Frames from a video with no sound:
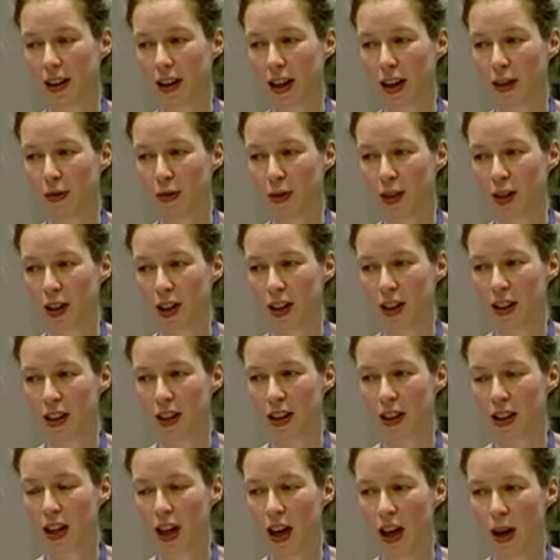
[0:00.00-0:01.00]

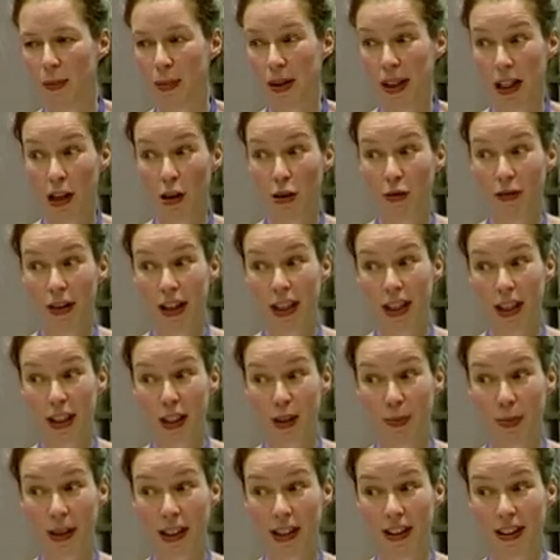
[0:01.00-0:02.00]
evidence, but they're already
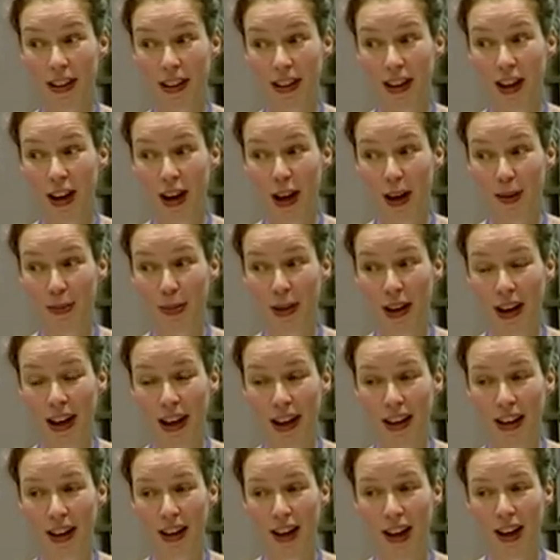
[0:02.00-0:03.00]
expecting high pain.